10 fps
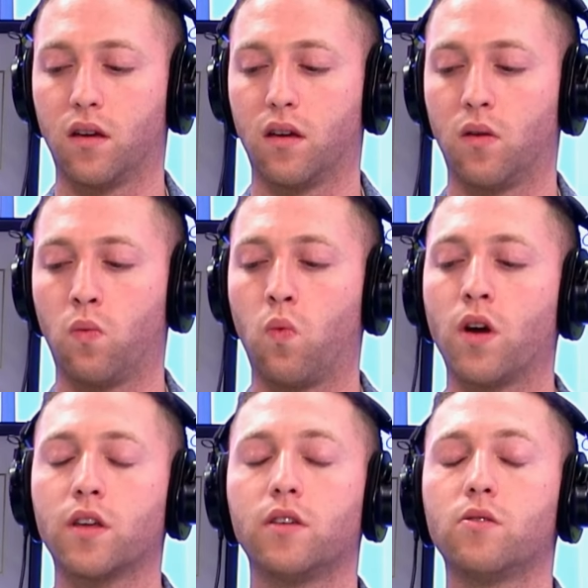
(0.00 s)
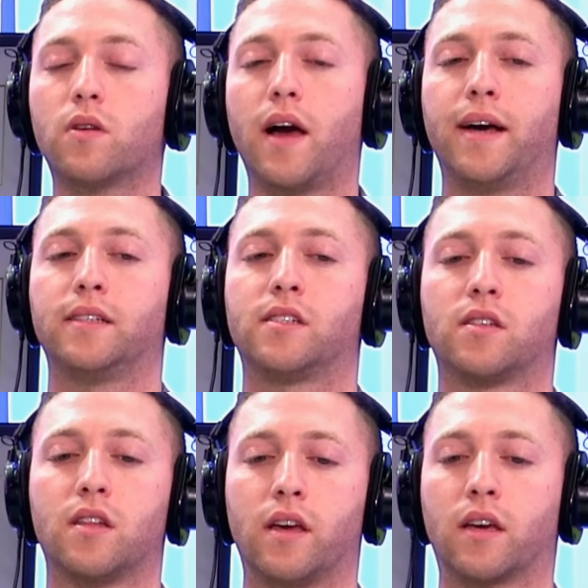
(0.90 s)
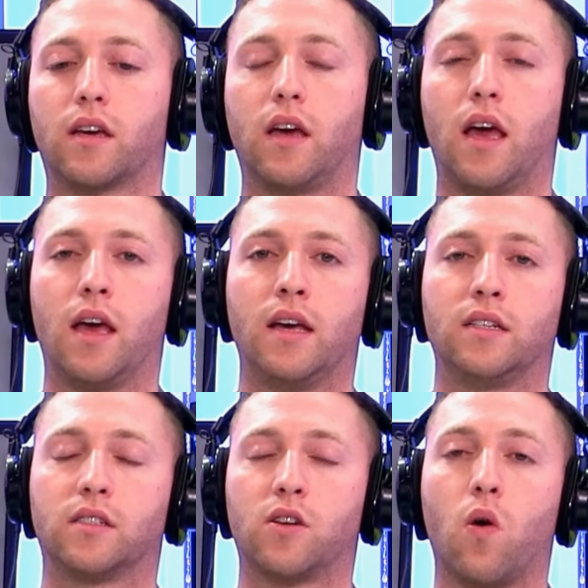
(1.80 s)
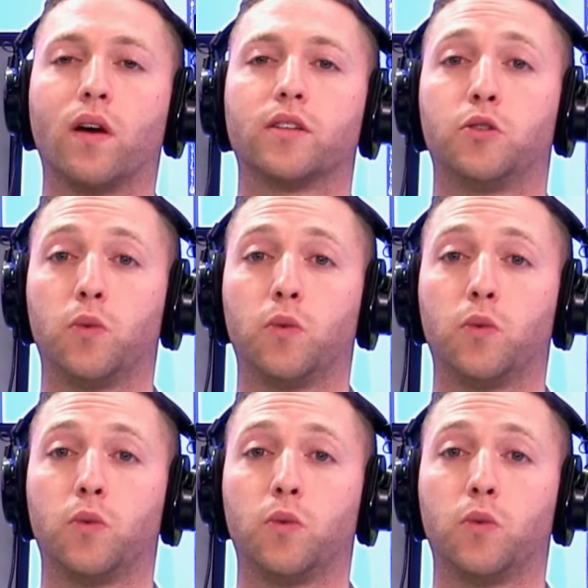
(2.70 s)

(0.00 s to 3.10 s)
What do you guys think is going to